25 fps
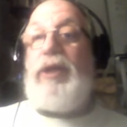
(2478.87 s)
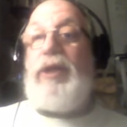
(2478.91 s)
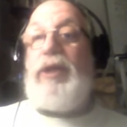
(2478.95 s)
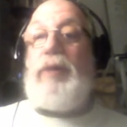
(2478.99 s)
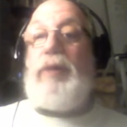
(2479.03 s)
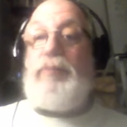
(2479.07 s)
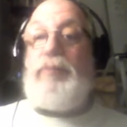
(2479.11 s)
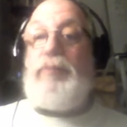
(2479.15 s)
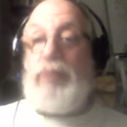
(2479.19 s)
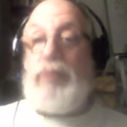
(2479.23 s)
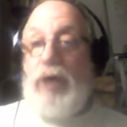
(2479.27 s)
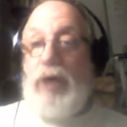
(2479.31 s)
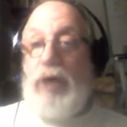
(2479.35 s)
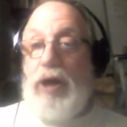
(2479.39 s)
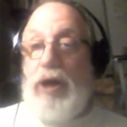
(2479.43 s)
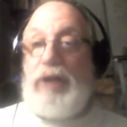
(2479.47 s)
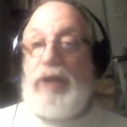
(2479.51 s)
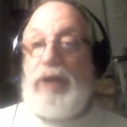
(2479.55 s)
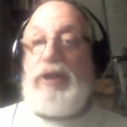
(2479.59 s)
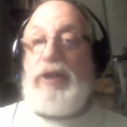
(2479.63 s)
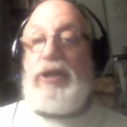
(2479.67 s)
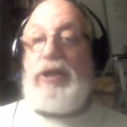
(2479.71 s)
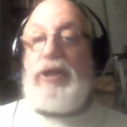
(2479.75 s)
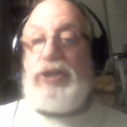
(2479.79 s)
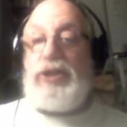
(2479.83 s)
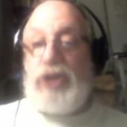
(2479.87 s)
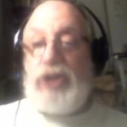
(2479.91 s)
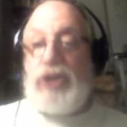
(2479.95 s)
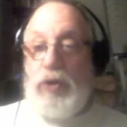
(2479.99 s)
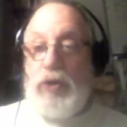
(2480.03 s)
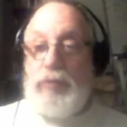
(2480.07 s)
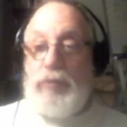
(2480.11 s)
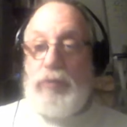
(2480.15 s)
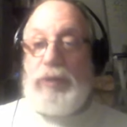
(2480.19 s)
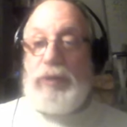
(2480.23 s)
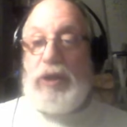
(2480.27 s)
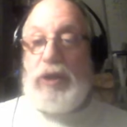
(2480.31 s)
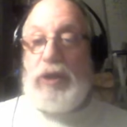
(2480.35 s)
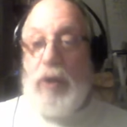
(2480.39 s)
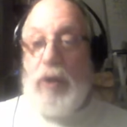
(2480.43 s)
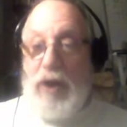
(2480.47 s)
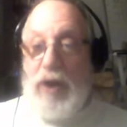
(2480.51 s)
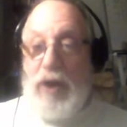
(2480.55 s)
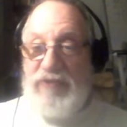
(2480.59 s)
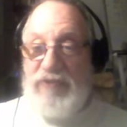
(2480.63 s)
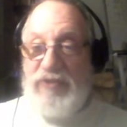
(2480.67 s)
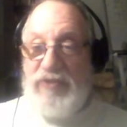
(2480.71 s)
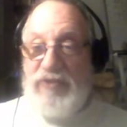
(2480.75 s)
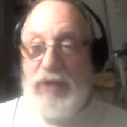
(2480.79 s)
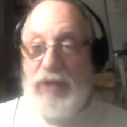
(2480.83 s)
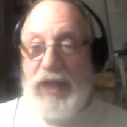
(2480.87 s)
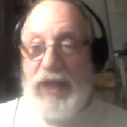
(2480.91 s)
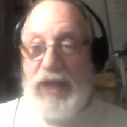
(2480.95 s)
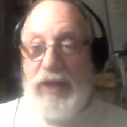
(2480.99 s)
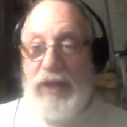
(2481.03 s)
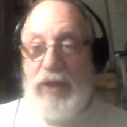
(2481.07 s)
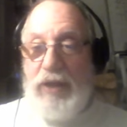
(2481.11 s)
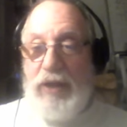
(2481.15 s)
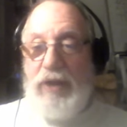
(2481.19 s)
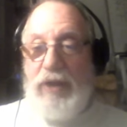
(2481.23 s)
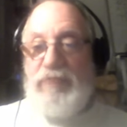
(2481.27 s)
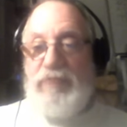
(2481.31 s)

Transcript: the blood atonement offering